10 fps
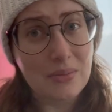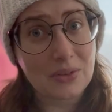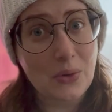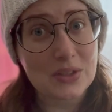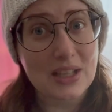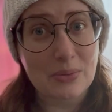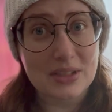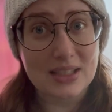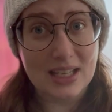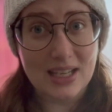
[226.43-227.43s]
Of course, that
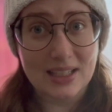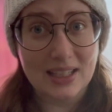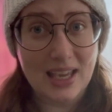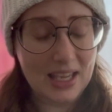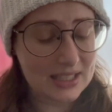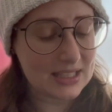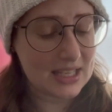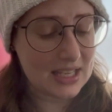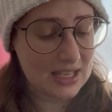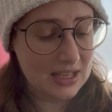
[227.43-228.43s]
was the
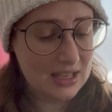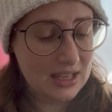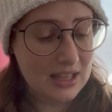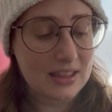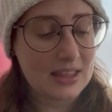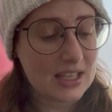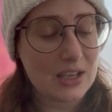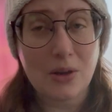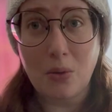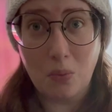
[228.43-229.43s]
candy,
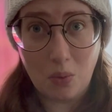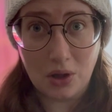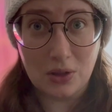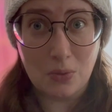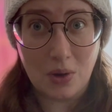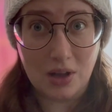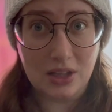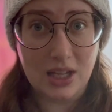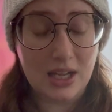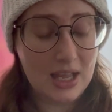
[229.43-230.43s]
the Walla
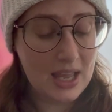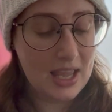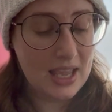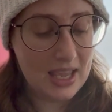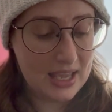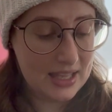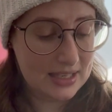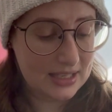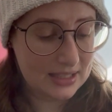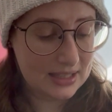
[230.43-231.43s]
Walla,
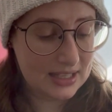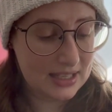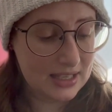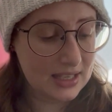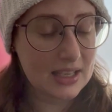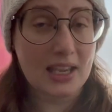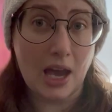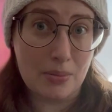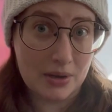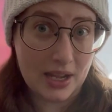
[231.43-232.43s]
and the
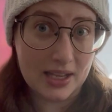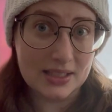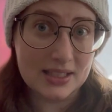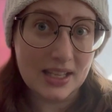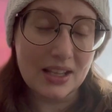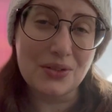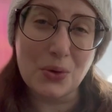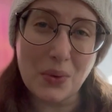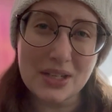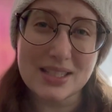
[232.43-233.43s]
Cabernet. If
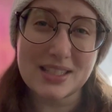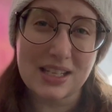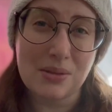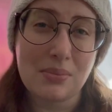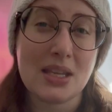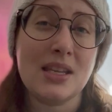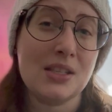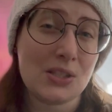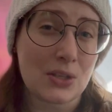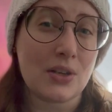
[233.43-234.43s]
you want to see me
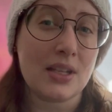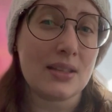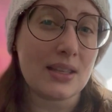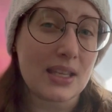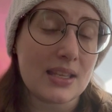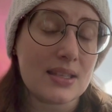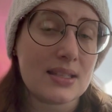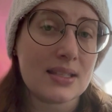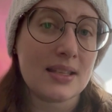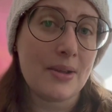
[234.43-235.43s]
starting
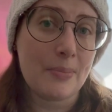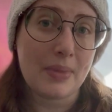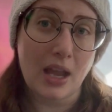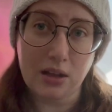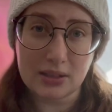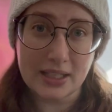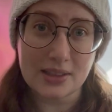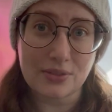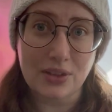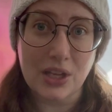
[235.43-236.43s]
these, I'll link
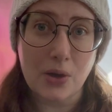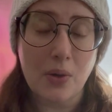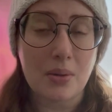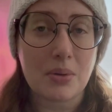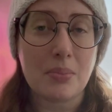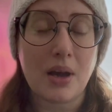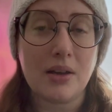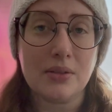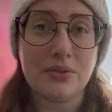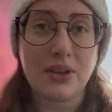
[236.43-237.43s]
the video up
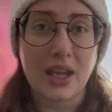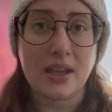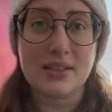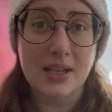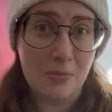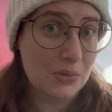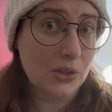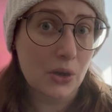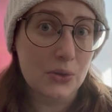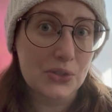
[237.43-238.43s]
above and down
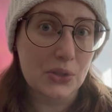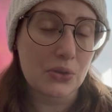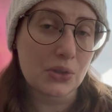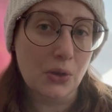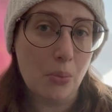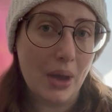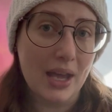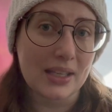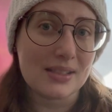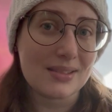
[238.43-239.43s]
below so you can go
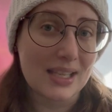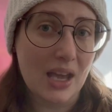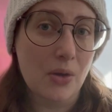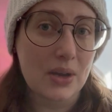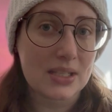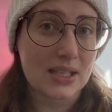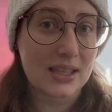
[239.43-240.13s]
back and see how I did